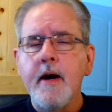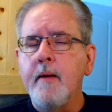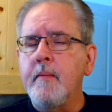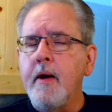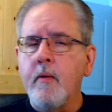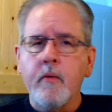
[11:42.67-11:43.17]

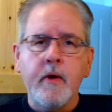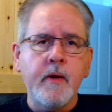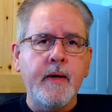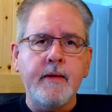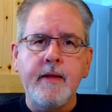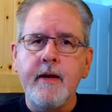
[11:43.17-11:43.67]
I'm not worried
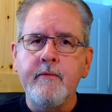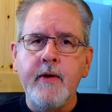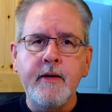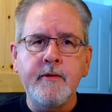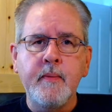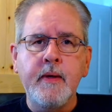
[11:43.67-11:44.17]
about that
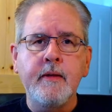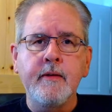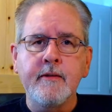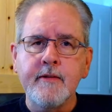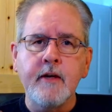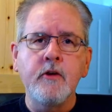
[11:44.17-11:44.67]
device being the
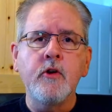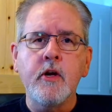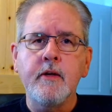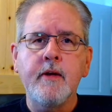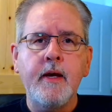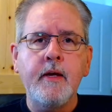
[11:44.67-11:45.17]
single
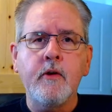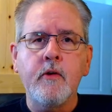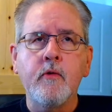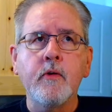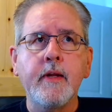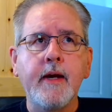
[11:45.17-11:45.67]
container
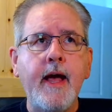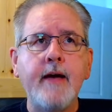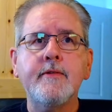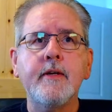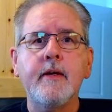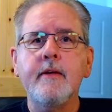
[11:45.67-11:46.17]
or that it
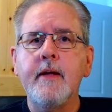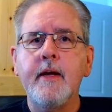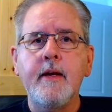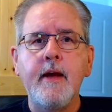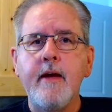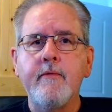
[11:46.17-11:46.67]
has to
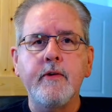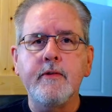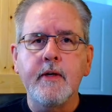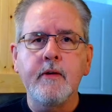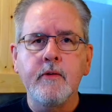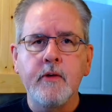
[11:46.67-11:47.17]
contain every
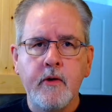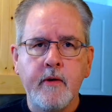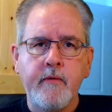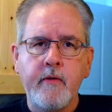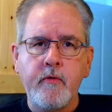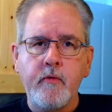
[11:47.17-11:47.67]
single note
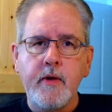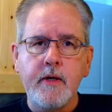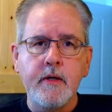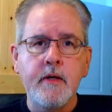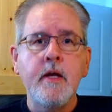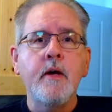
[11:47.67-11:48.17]
I've ever
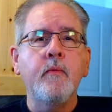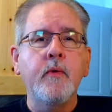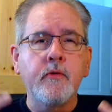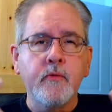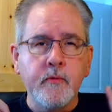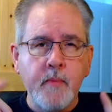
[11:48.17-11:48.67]
written,
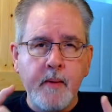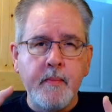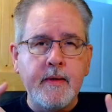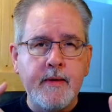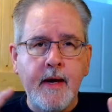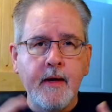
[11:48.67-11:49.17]
which was my
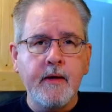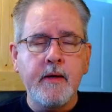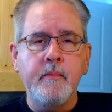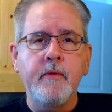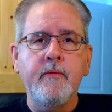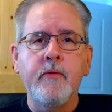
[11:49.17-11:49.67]
mentality
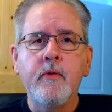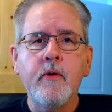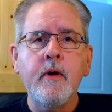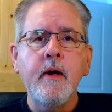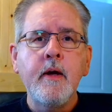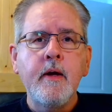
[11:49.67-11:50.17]

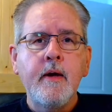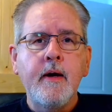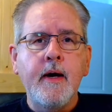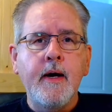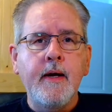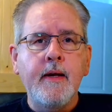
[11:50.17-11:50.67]
before.
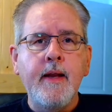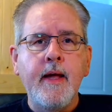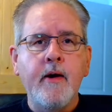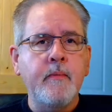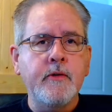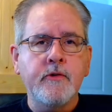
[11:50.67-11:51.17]

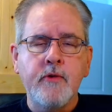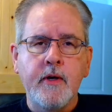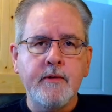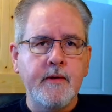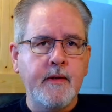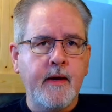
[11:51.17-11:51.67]
Now I'm just
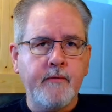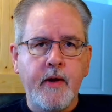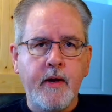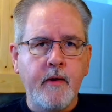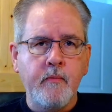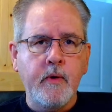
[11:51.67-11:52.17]
trusting that I've got
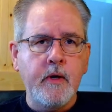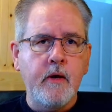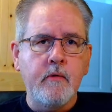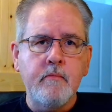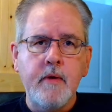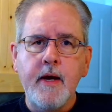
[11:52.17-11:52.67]
it on
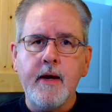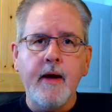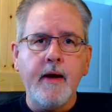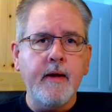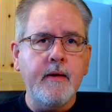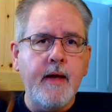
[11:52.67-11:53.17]
OneNote. Heck, I
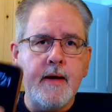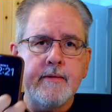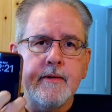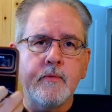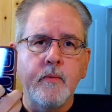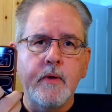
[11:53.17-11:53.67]
can
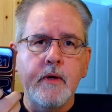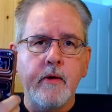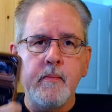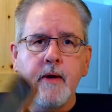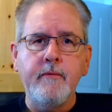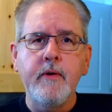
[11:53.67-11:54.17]
access OneNote
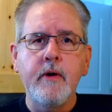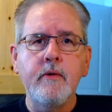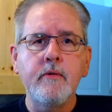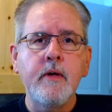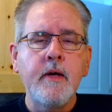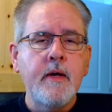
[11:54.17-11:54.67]
on my phone,